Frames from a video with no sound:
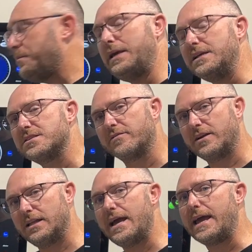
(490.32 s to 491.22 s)
piece of
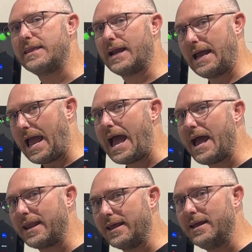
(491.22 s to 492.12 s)
clay that I
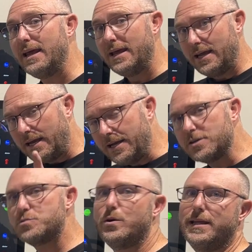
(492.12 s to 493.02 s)
added, here's what